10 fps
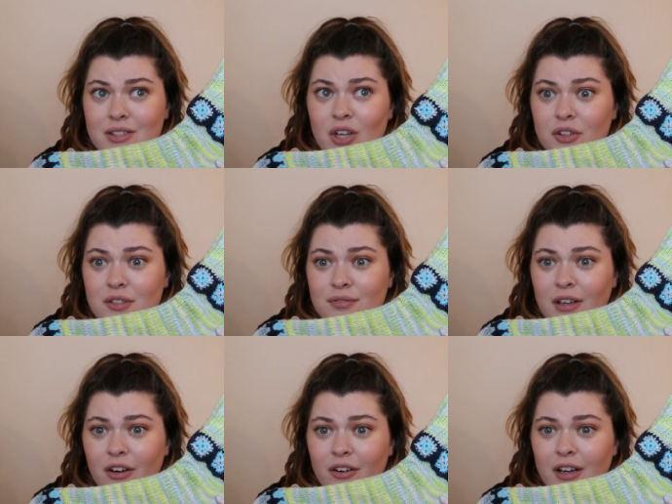Salta
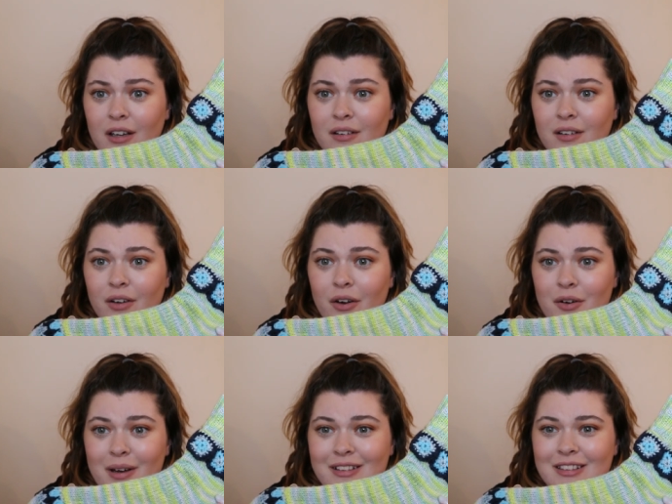Fingering.
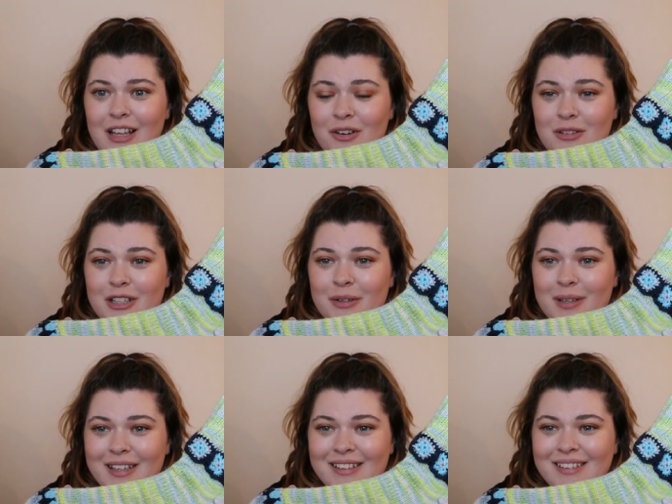Oh, hello,
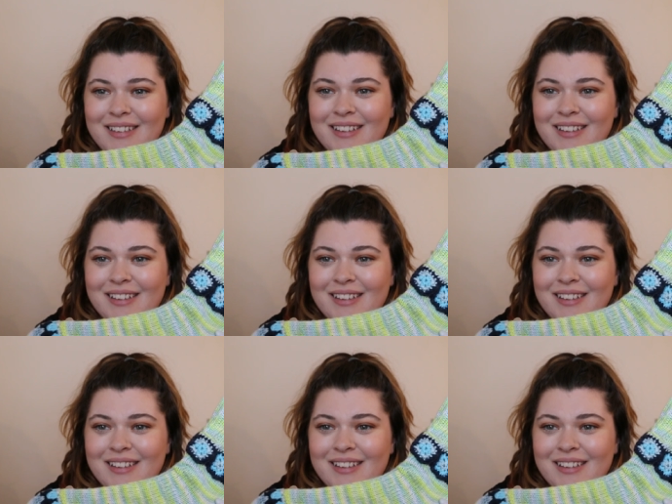Louie.